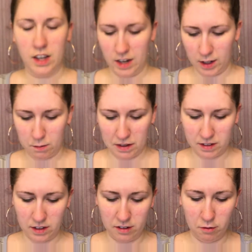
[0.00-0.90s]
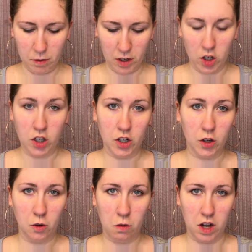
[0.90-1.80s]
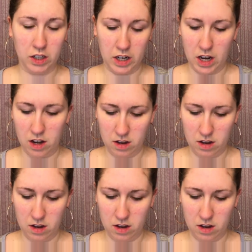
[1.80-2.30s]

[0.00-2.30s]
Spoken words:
Inexpensive, but good quality.